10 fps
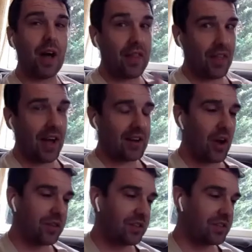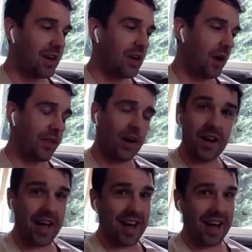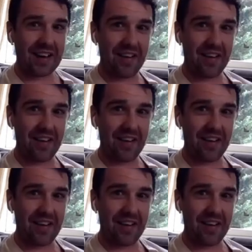they, they know this anyway, that I had